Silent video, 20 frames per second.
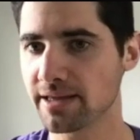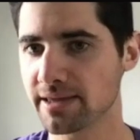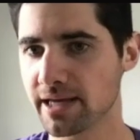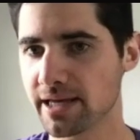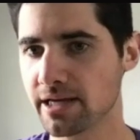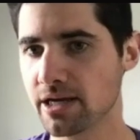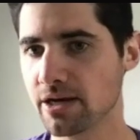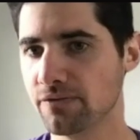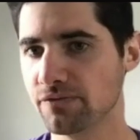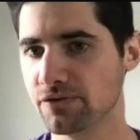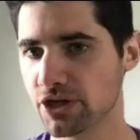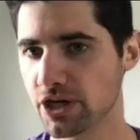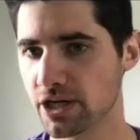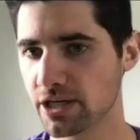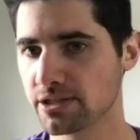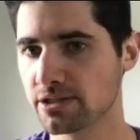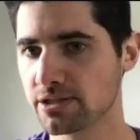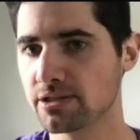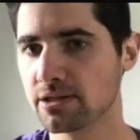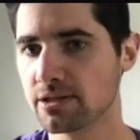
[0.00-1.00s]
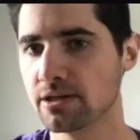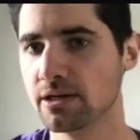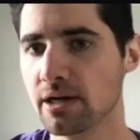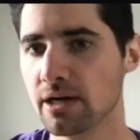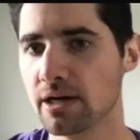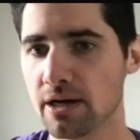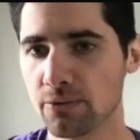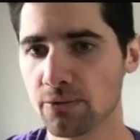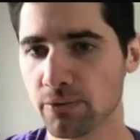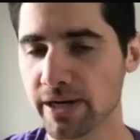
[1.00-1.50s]
that you've just
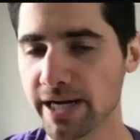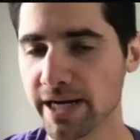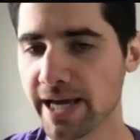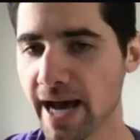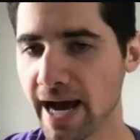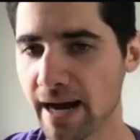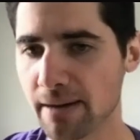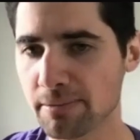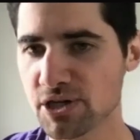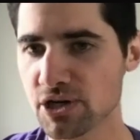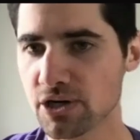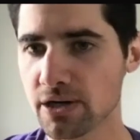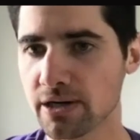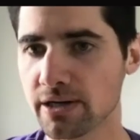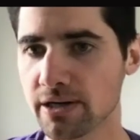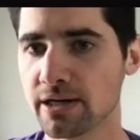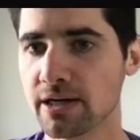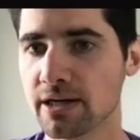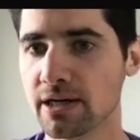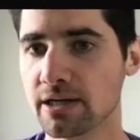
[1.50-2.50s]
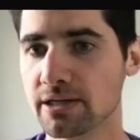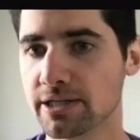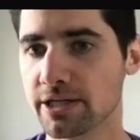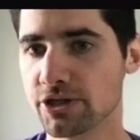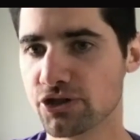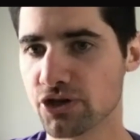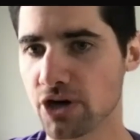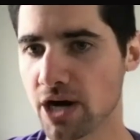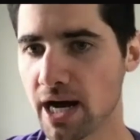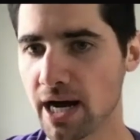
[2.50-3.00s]
recaptured to
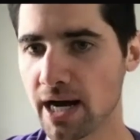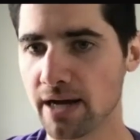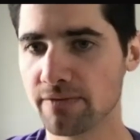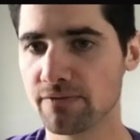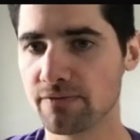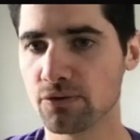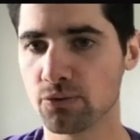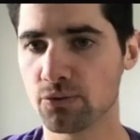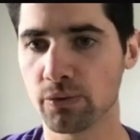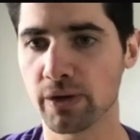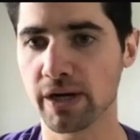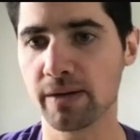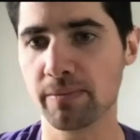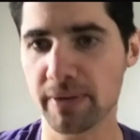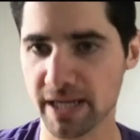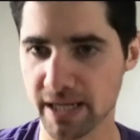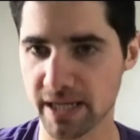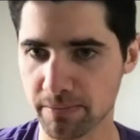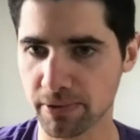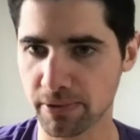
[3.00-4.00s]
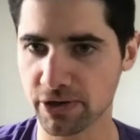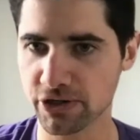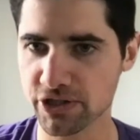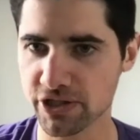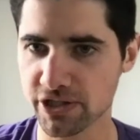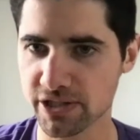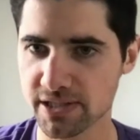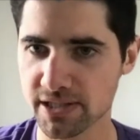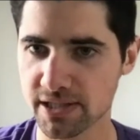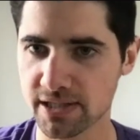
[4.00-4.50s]
drive repeat
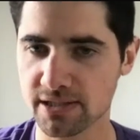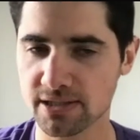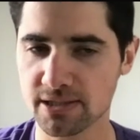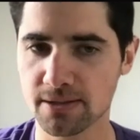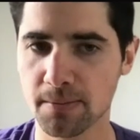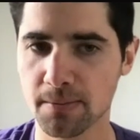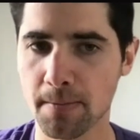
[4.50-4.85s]
purchases.